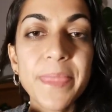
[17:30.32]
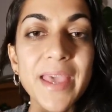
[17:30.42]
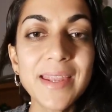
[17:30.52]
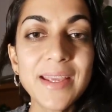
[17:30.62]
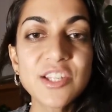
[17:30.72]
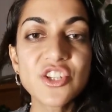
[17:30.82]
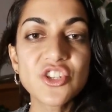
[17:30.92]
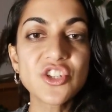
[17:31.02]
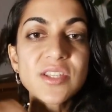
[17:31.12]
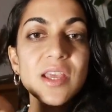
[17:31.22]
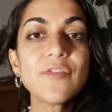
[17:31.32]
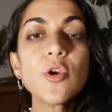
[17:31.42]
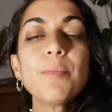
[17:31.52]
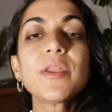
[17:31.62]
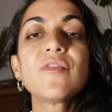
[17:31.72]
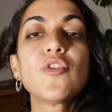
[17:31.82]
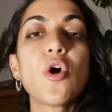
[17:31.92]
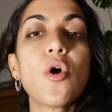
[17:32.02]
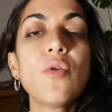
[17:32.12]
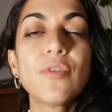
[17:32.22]
getting into, to just give you a bit of an
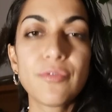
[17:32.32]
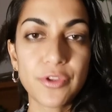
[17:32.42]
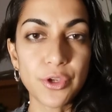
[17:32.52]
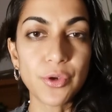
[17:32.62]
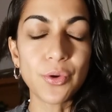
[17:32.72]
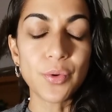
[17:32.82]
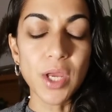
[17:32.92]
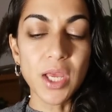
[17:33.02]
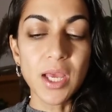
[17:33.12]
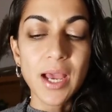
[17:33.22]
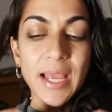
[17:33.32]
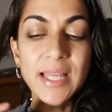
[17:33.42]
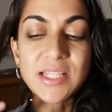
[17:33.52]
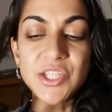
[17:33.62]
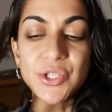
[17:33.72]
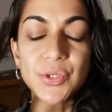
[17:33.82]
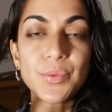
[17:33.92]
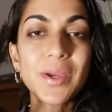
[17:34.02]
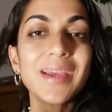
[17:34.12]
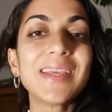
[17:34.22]
overview
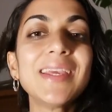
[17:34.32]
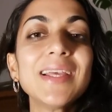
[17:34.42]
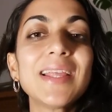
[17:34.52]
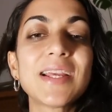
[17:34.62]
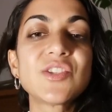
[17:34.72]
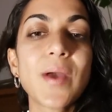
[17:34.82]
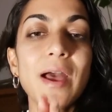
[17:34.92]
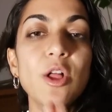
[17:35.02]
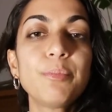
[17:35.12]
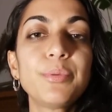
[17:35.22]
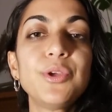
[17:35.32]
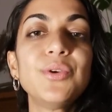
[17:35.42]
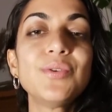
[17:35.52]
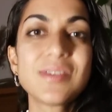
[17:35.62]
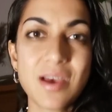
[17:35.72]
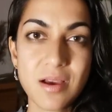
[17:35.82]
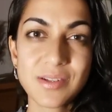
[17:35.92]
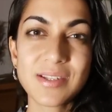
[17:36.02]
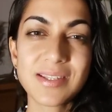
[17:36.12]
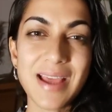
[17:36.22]
into healing, to help you to
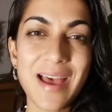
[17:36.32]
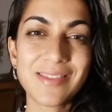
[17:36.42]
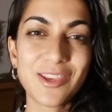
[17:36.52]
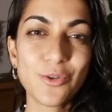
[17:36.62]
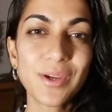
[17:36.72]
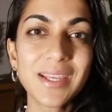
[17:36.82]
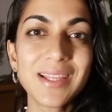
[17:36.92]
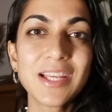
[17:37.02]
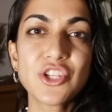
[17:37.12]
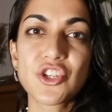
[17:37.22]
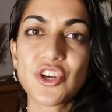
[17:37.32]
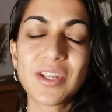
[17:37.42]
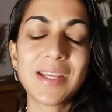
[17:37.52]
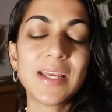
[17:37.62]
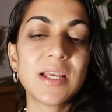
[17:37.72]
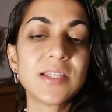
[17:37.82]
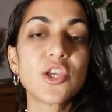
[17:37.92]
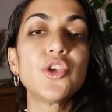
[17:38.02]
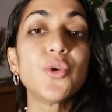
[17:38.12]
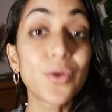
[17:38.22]
understand that your healing journey is
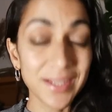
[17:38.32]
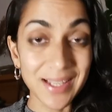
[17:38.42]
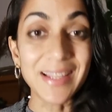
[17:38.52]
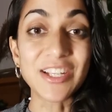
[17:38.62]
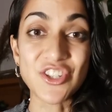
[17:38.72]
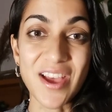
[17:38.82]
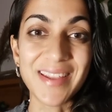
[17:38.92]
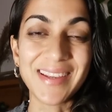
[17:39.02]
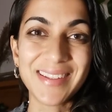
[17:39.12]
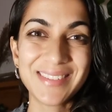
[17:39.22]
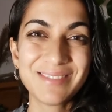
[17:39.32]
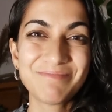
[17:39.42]
your healing journey.